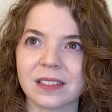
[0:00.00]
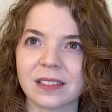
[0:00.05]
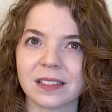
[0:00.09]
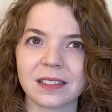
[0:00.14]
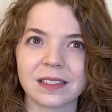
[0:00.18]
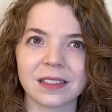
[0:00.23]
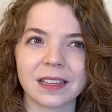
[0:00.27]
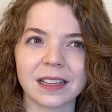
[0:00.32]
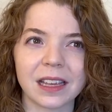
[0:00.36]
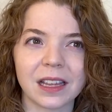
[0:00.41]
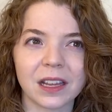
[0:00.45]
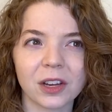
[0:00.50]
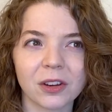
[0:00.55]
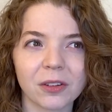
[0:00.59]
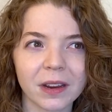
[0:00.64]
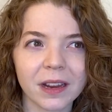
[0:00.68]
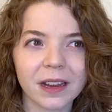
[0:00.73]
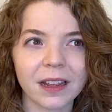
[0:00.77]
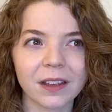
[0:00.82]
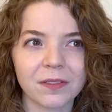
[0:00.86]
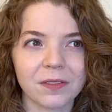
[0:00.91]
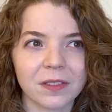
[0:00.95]

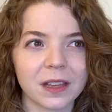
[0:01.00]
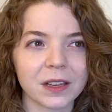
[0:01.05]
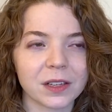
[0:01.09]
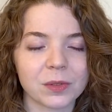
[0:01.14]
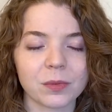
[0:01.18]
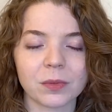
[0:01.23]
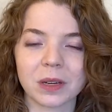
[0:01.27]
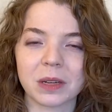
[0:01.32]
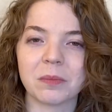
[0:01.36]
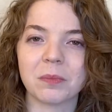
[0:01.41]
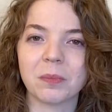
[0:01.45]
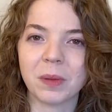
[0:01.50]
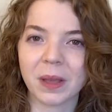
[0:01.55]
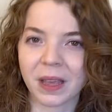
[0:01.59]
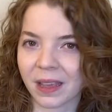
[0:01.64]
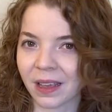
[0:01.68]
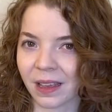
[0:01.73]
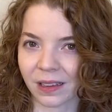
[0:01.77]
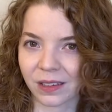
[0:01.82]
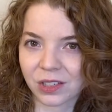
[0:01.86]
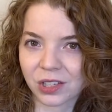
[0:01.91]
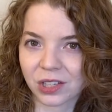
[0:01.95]
hearing if things were in
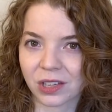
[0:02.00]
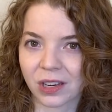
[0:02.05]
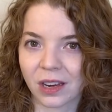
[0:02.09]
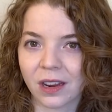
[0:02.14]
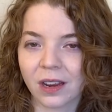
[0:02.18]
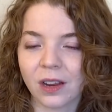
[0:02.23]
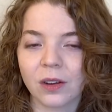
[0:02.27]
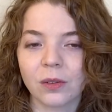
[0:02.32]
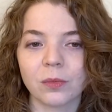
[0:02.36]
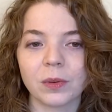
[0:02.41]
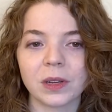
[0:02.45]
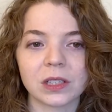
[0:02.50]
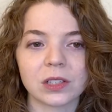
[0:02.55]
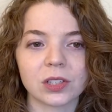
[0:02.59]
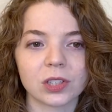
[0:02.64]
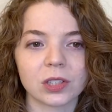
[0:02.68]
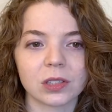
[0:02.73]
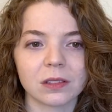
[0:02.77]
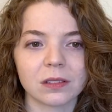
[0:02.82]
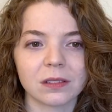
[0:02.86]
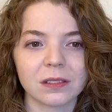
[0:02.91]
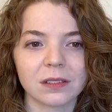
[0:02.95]
pitch,
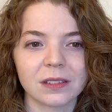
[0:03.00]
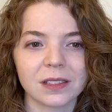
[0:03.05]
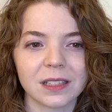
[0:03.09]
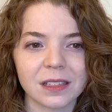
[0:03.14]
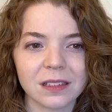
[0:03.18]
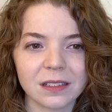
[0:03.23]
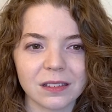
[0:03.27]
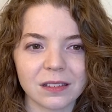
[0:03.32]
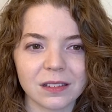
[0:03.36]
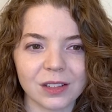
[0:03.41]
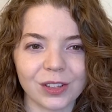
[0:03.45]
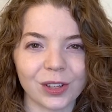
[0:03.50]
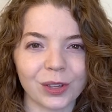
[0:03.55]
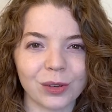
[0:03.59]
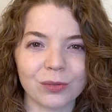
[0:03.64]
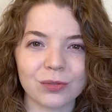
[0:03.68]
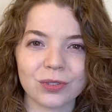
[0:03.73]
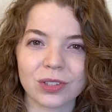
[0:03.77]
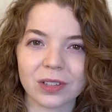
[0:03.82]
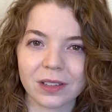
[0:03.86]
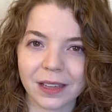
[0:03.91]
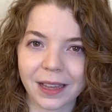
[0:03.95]
which didn't
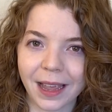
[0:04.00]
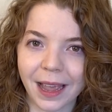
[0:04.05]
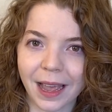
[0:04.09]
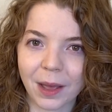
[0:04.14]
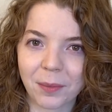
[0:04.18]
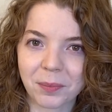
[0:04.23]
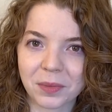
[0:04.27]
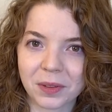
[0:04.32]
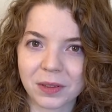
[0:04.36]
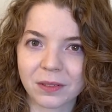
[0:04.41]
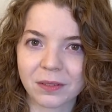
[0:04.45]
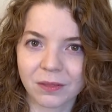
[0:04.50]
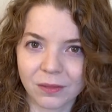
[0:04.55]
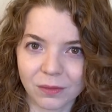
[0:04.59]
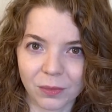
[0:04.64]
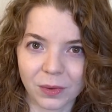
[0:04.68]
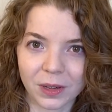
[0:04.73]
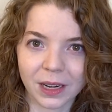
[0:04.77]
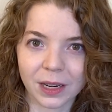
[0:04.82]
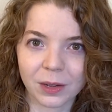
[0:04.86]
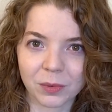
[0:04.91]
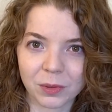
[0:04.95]
usually happen
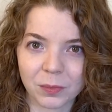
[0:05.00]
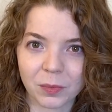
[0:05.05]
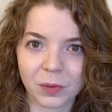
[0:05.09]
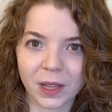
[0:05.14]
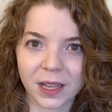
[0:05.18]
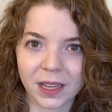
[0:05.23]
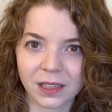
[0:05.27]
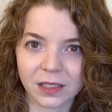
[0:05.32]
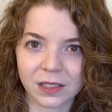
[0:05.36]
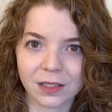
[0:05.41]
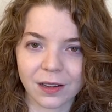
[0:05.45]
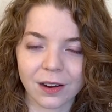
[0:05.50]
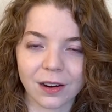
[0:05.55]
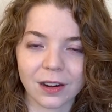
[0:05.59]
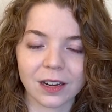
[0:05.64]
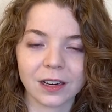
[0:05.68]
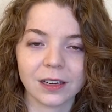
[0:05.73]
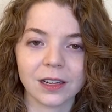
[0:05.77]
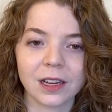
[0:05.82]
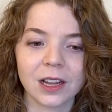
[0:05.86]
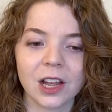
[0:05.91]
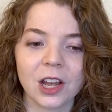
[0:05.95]
when I would play
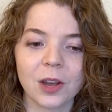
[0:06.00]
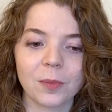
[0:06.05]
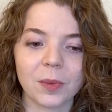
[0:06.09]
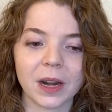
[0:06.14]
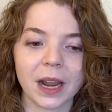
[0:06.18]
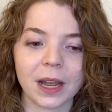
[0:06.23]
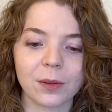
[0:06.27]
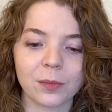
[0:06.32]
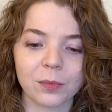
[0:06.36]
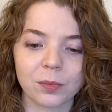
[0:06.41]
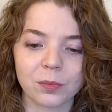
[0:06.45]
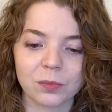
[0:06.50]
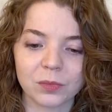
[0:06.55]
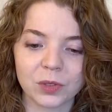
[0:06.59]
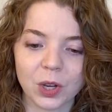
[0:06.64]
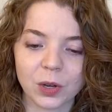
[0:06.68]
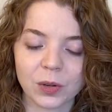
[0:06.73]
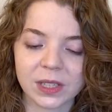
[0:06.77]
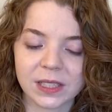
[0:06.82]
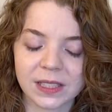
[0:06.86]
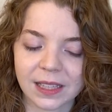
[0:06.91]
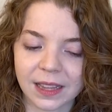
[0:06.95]
guitar, but I
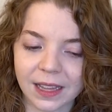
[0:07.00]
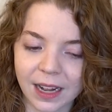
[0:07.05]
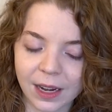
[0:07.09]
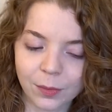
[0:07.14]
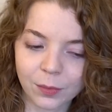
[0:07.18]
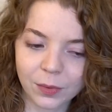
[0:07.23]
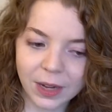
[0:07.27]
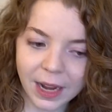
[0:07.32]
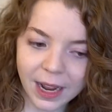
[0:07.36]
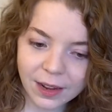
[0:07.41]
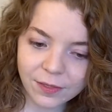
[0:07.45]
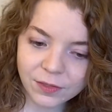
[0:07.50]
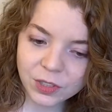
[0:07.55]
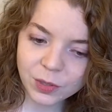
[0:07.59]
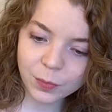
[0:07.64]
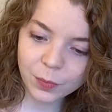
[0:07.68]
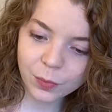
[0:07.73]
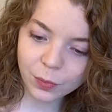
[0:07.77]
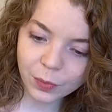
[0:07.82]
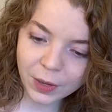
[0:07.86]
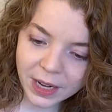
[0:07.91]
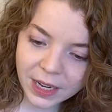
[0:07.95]
noticed that I would have to
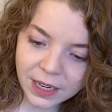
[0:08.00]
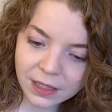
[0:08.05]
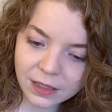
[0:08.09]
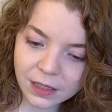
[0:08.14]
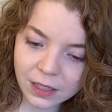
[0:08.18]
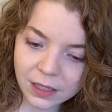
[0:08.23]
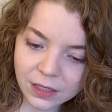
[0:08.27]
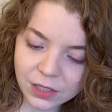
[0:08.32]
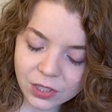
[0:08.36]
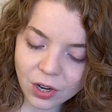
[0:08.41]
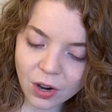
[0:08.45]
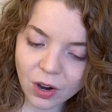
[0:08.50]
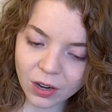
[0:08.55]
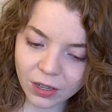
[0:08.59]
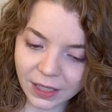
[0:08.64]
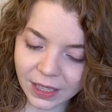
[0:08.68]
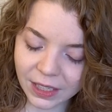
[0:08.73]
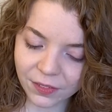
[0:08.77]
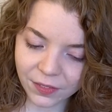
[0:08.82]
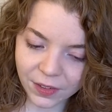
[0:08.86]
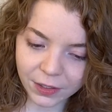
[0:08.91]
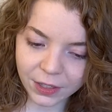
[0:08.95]
bring the guitar
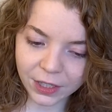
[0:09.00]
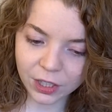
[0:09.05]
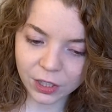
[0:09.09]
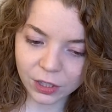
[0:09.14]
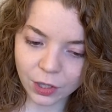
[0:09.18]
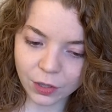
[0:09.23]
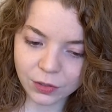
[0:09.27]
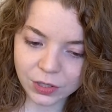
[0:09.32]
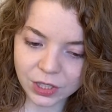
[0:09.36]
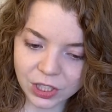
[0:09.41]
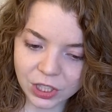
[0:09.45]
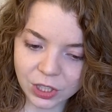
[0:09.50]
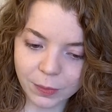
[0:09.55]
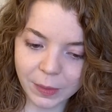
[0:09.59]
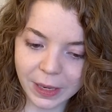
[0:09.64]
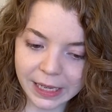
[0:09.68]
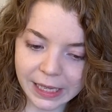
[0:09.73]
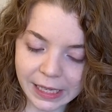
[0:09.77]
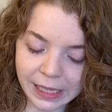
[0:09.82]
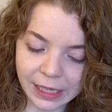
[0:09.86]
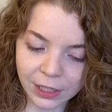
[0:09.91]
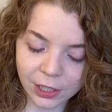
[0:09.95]
like very close to
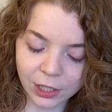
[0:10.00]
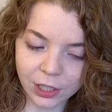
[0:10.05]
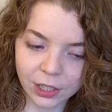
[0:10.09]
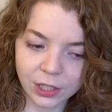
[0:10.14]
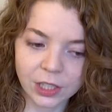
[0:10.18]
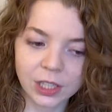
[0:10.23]
my ear